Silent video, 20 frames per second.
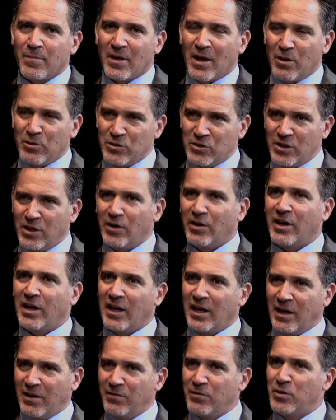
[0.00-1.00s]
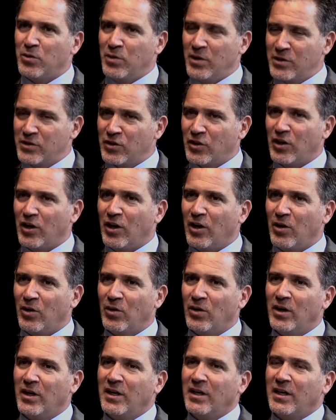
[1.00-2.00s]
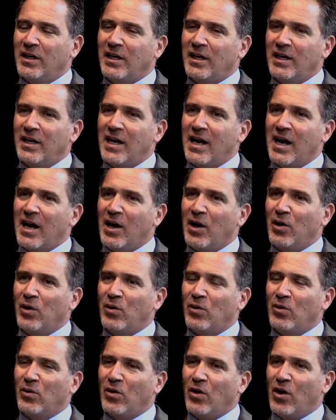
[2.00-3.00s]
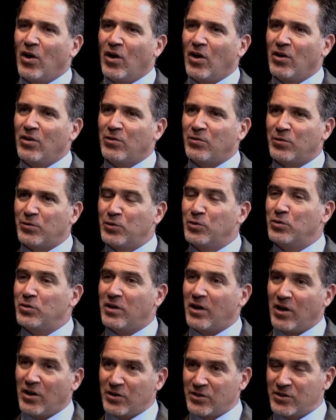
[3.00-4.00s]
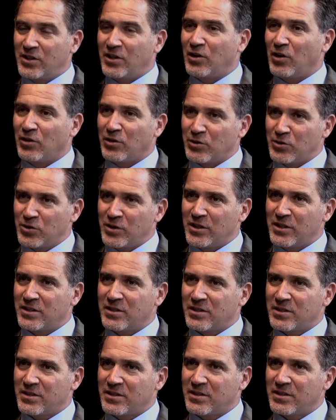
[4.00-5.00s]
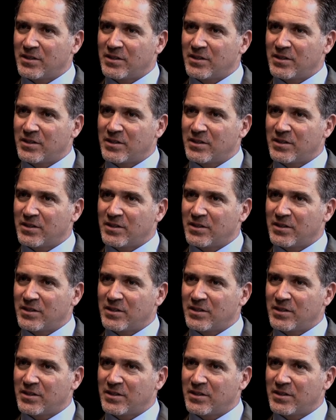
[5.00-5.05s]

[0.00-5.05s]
I was there again a few weeks ago, and now all the fruit are sitting on the trees.